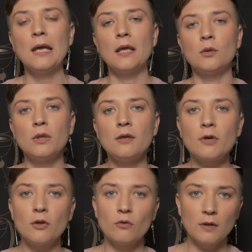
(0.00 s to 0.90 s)
and whenever
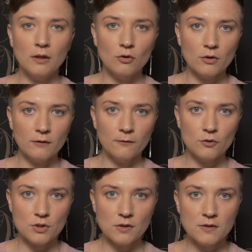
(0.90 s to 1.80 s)
you think your
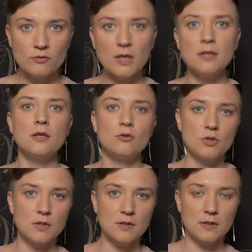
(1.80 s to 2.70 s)
infusion is ready, you
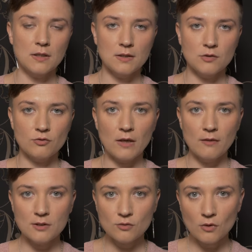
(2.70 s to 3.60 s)
just uh, strain
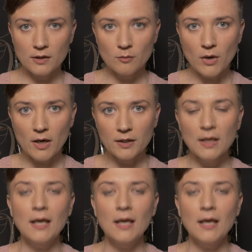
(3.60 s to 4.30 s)
the solid part